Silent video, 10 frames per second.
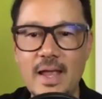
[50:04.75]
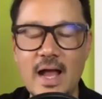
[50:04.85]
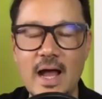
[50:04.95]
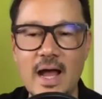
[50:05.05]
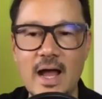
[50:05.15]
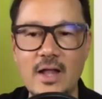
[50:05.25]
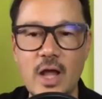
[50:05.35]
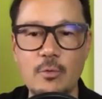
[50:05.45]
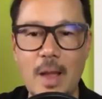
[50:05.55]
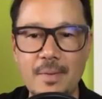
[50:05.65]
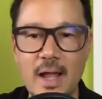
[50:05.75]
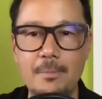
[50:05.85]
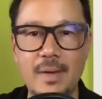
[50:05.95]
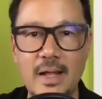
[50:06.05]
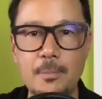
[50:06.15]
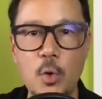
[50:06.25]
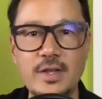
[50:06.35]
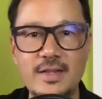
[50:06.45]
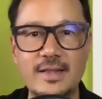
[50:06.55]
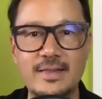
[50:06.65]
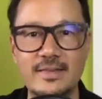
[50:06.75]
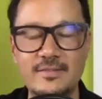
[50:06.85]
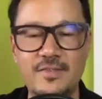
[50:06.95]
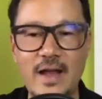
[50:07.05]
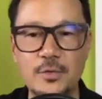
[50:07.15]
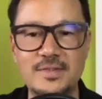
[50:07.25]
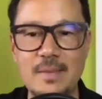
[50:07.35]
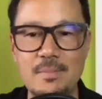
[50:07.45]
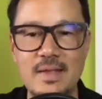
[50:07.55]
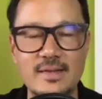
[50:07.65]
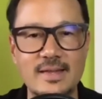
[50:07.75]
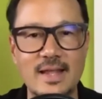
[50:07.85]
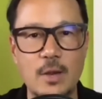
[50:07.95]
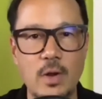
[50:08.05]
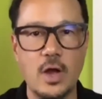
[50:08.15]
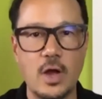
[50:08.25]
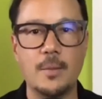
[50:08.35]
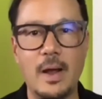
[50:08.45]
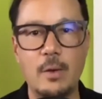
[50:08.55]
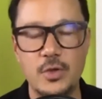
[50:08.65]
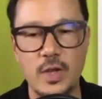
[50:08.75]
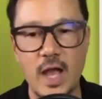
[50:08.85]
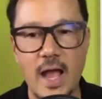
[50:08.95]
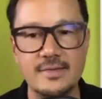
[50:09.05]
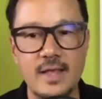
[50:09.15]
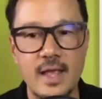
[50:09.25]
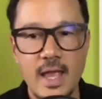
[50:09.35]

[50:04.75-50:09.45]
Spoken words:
Not wrap it up, but I'm going to the final segment that I want to talk about with you guys,